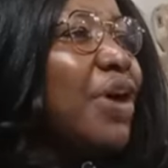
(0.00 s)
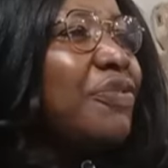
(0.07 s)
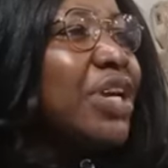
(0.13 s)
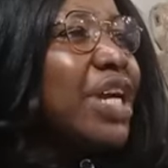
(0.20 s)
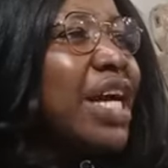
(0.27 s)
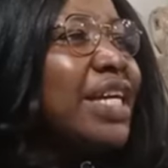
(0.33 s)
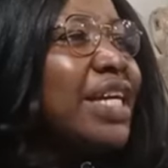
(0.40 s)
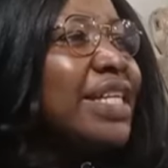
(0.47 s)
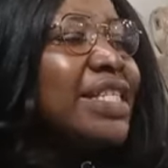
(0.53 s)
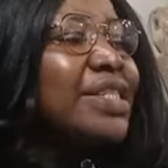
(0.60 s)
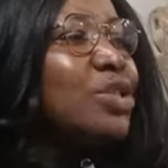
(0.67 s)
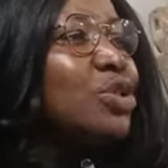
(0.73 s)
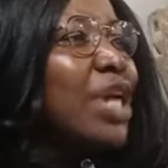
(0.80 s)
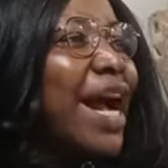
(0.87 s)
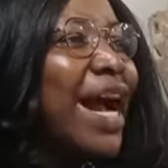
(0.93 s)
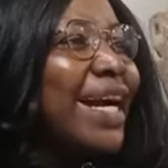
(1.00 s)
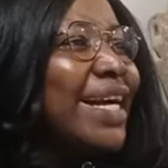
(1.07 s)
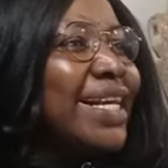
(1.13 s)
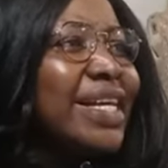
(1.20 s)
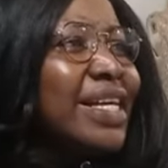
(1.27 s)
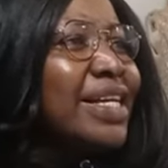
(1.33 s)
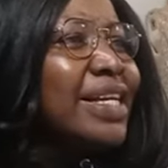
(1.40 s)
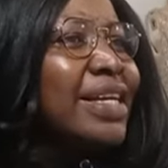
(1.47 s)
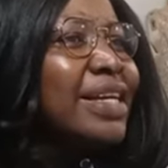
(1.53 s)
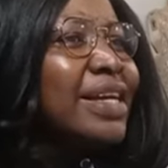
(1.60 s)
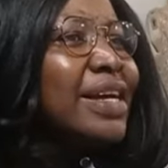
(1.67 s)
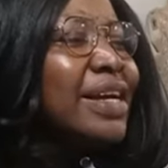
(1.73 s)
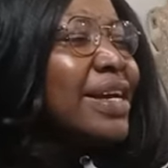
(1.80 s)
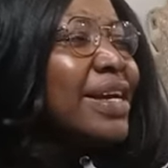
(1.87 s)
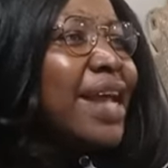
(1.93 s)
African eats GARRI.
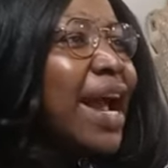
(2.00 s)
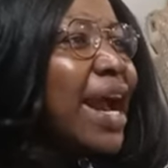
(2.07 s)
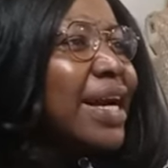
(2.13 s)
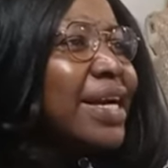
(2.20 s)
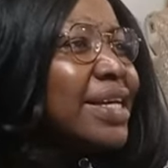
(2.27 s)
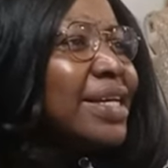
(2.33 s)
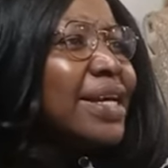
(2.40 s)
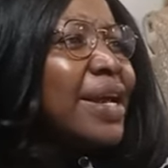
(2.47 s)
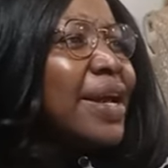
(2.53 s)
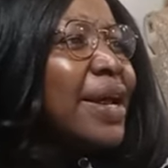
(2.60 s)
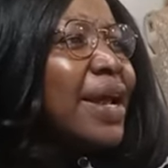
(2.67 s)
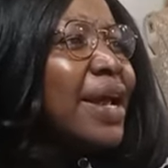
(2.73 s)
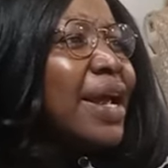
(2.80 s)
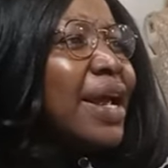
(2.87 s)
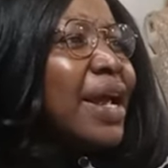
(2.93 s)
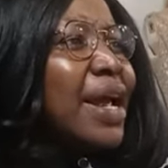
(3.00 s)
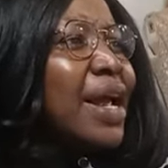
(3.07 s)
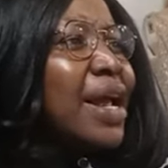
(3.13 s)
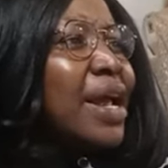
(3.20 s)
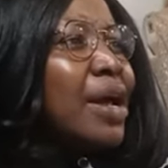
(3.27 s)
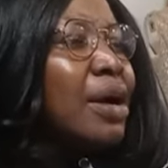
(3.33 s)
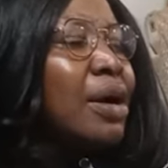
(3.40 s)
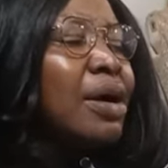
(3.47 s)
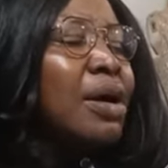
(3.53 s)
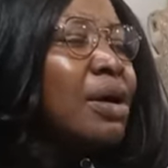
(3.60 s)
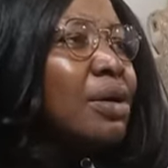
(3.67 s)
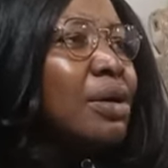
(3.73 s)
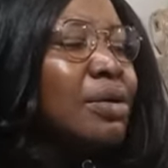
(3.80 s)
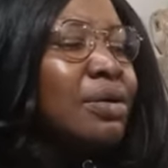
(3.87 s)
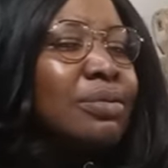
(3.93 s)
GARRI.
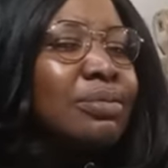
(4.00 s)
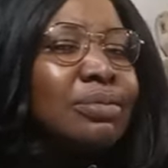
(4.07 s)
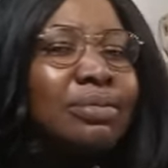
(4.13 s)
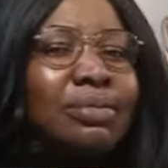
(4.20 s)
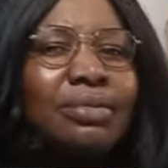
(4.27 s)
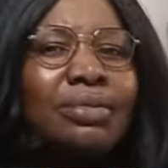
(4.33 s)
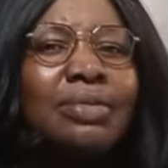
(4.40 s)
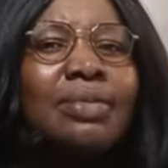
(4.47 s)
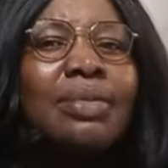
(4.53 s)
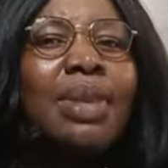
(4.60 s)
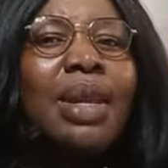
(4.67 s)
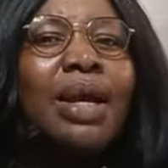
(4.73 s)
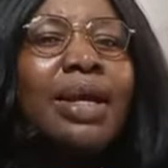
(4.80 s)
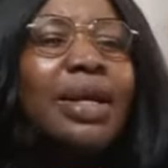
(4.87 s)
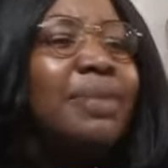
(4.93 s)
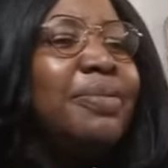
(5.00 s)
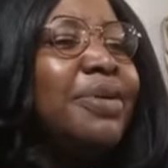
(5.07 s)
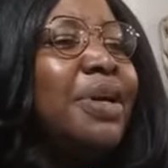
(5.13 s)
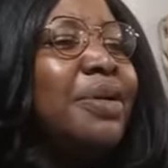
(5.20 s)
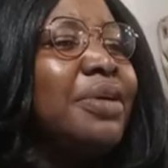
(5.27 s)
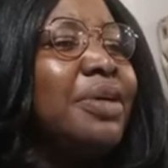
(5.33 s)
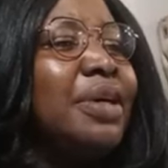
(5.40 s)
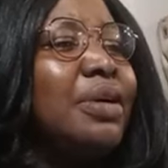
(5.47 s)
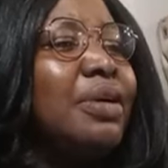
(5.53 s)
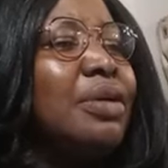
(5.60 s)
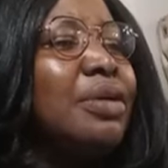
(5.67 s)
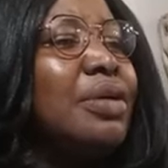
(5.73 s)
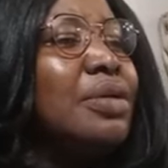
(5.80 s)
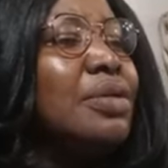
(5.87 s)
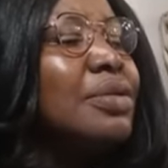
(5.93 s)
How? If they...
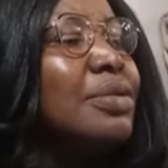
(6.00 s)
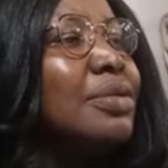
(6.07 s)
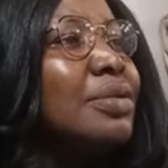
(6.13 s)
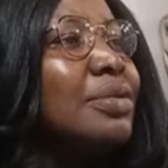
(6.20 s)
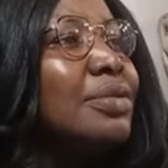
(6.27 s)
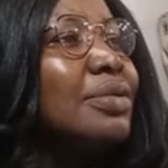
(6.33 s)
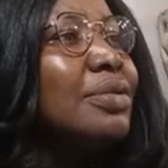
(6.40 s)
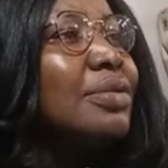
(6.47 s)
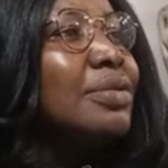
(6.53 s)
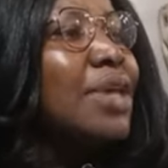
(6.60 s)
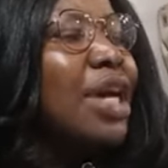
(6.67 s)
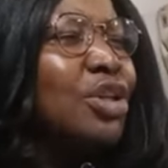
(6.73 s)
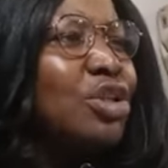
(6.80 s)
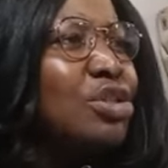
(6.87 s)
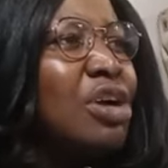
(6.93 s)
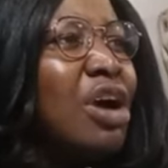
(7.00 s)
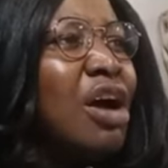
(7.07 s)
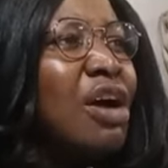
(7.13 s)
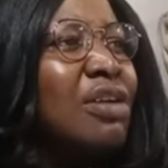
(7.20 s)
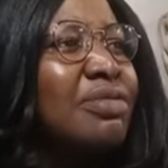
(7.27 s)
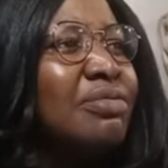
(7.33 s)
Oh. Are you sure?